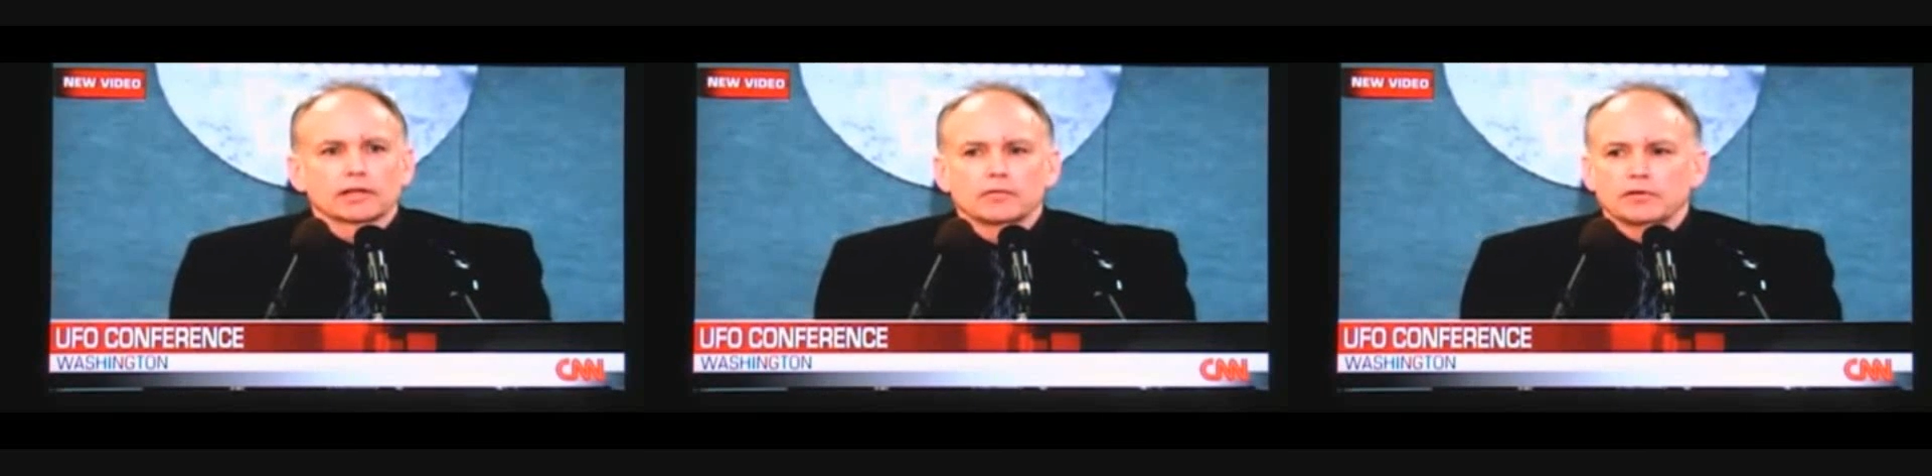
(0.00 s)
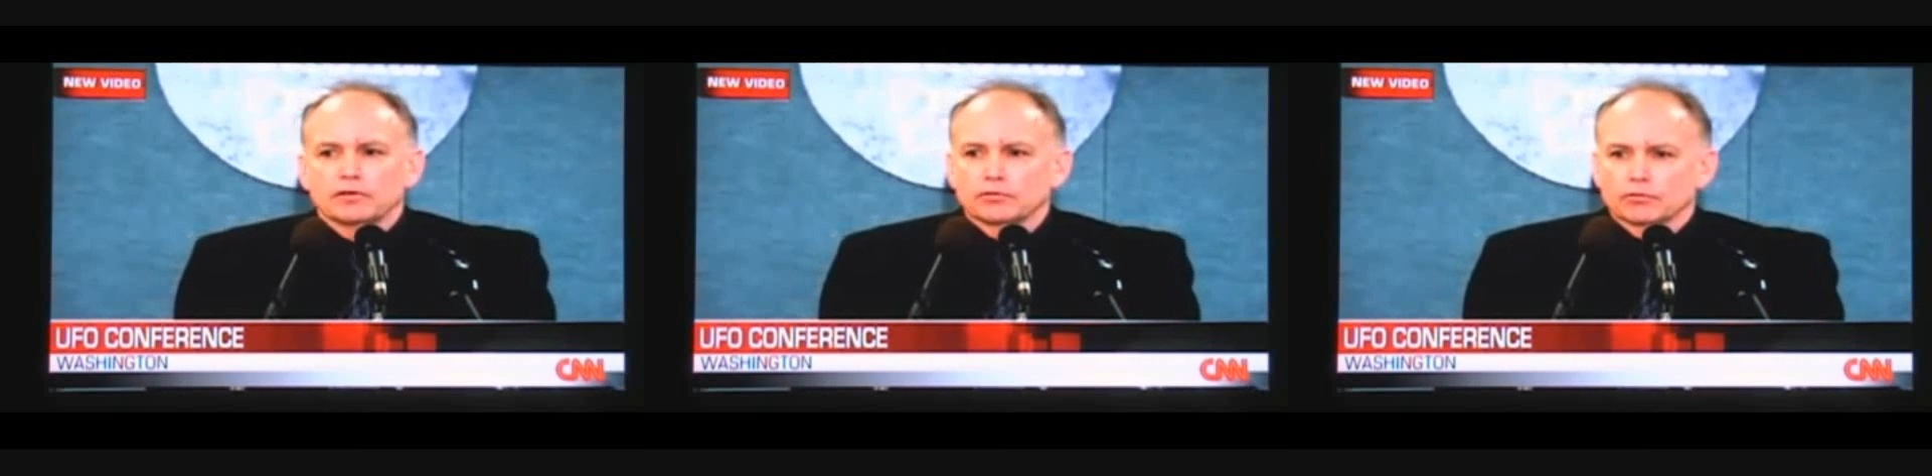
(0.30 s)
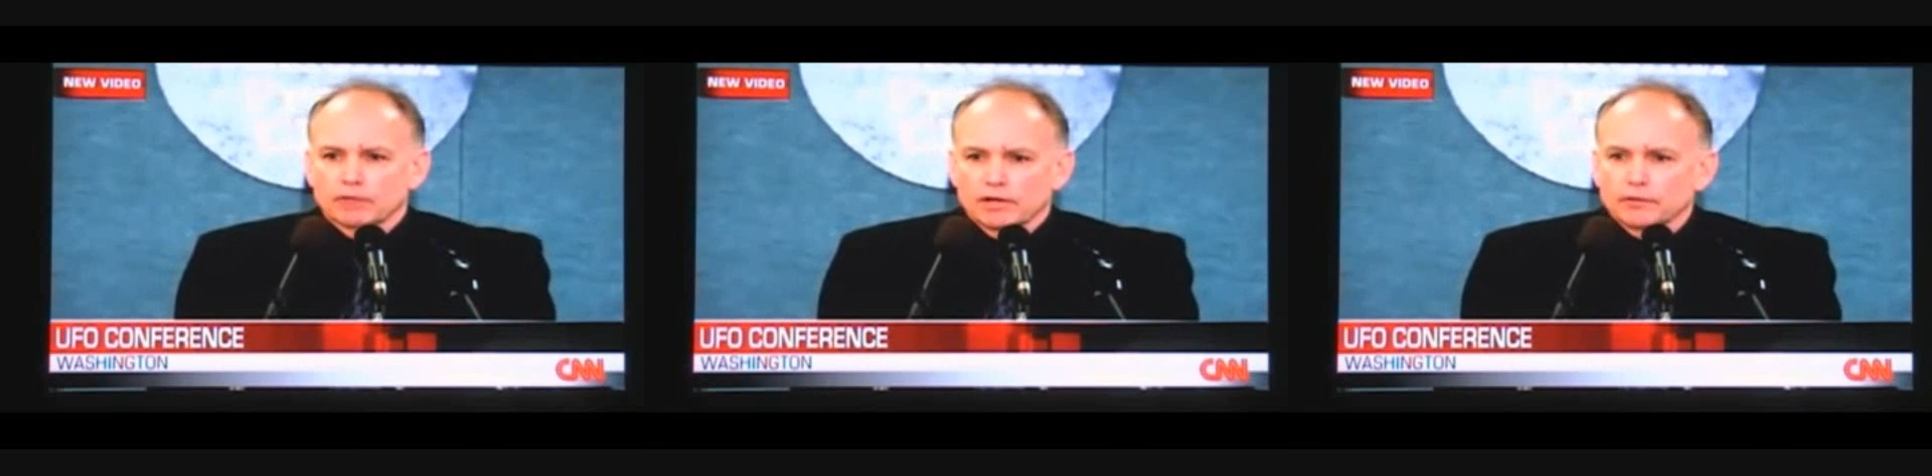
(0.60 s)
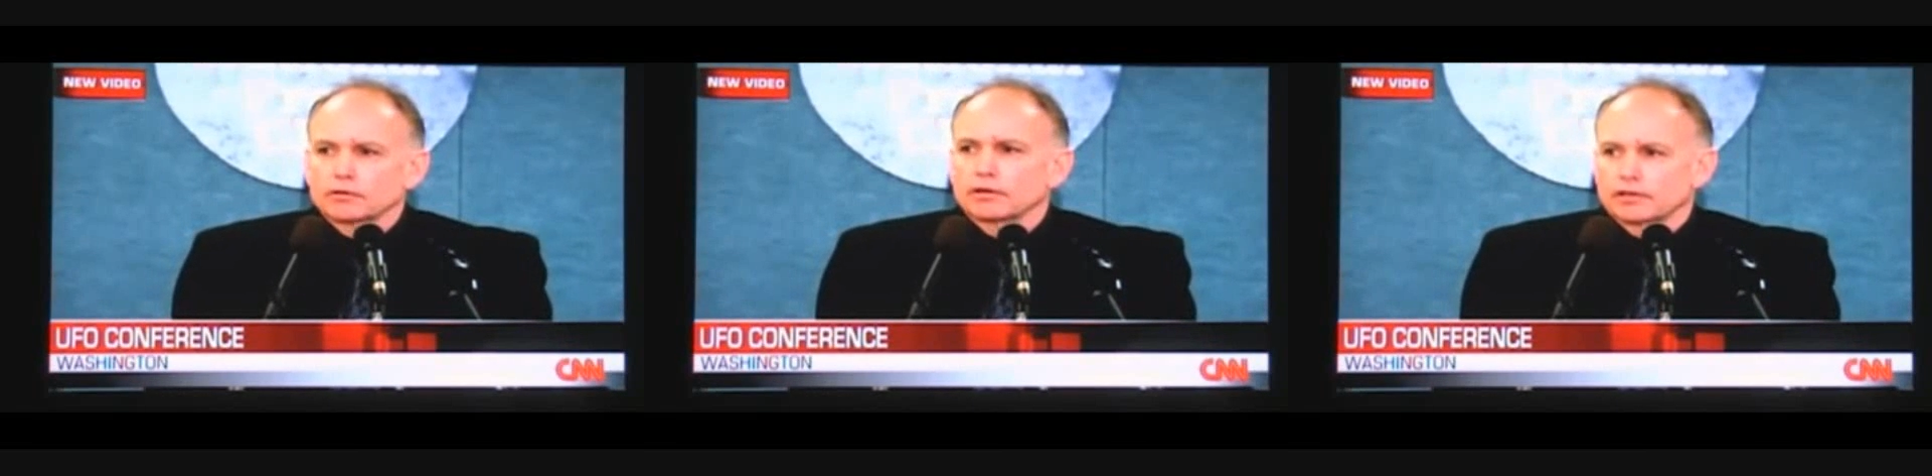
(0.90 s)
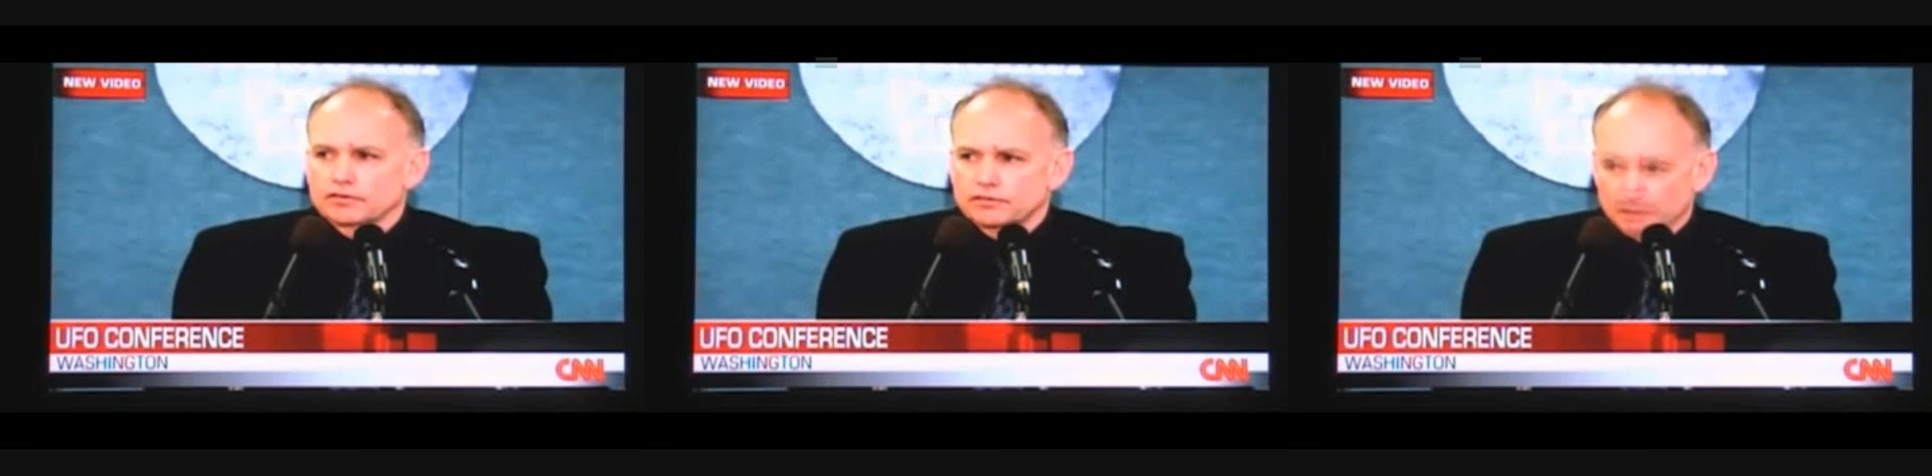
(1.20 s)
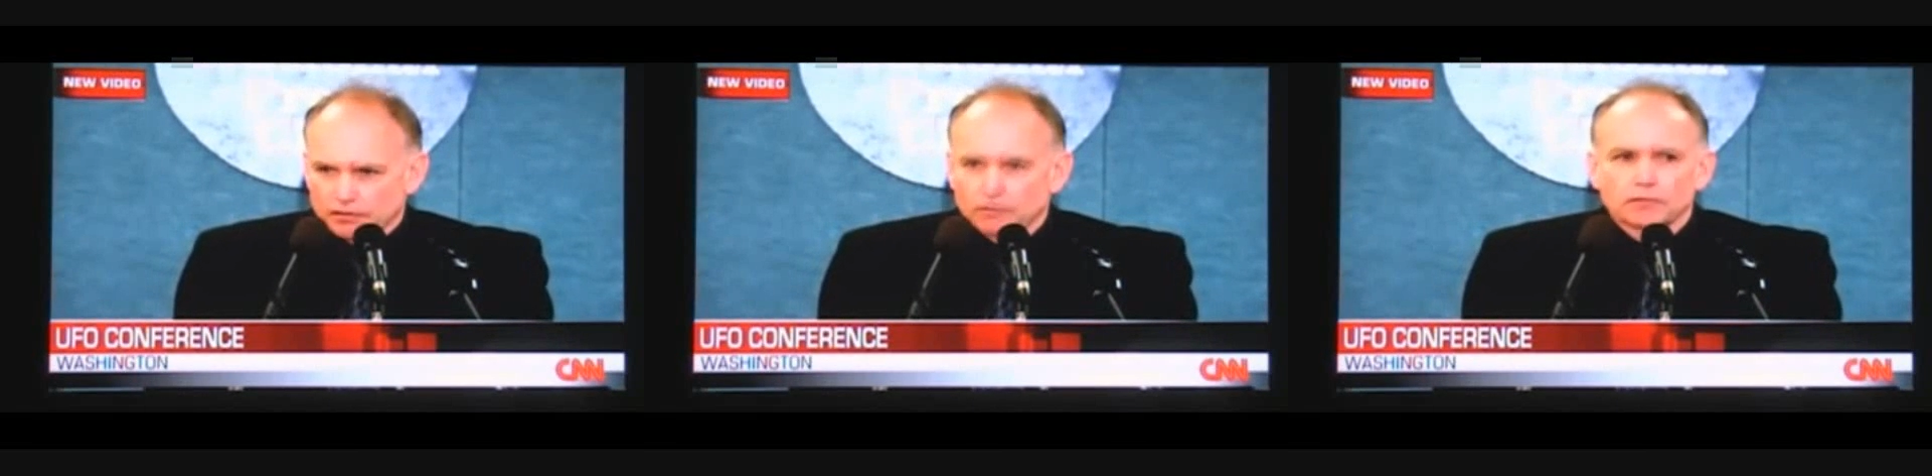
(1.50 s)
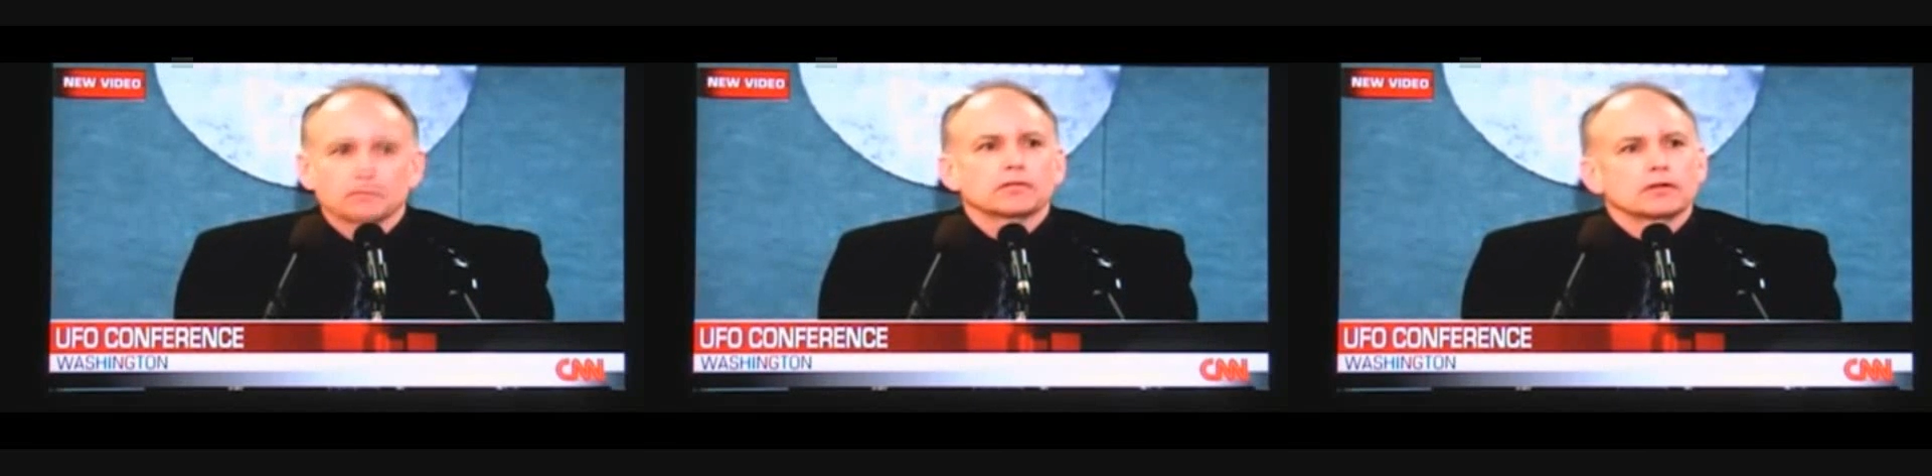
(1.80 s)
came into a rather
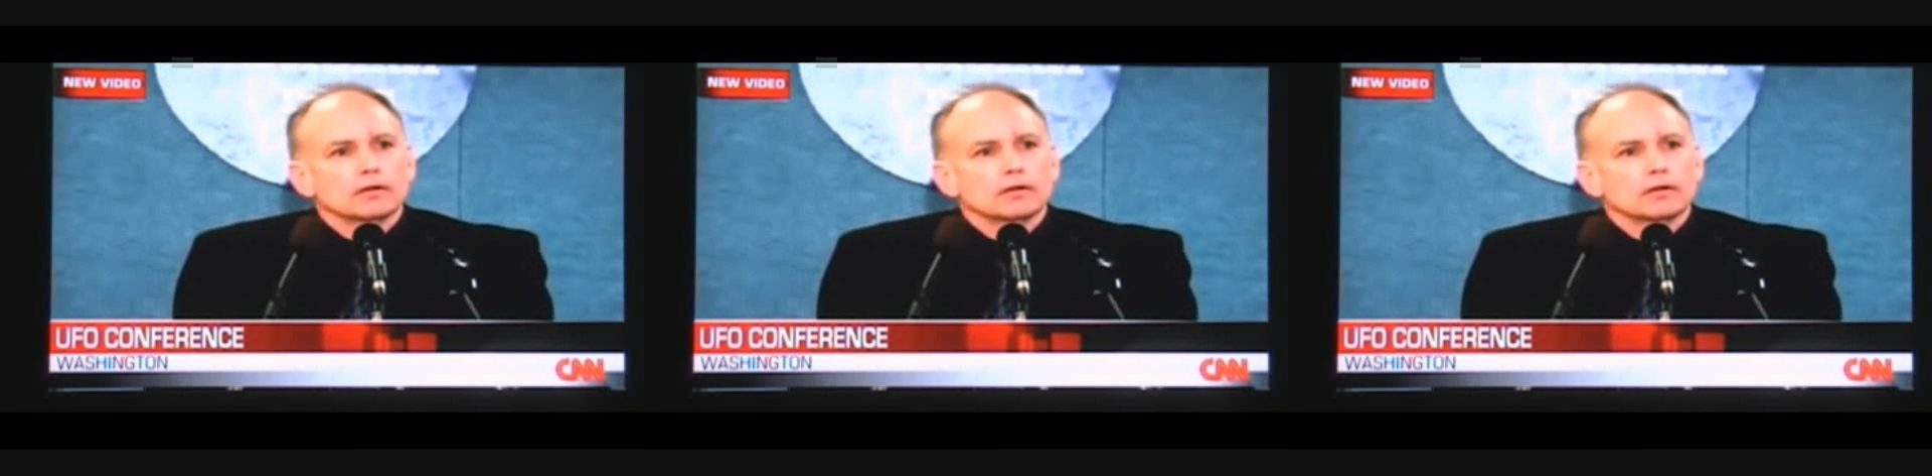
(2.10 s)
extensive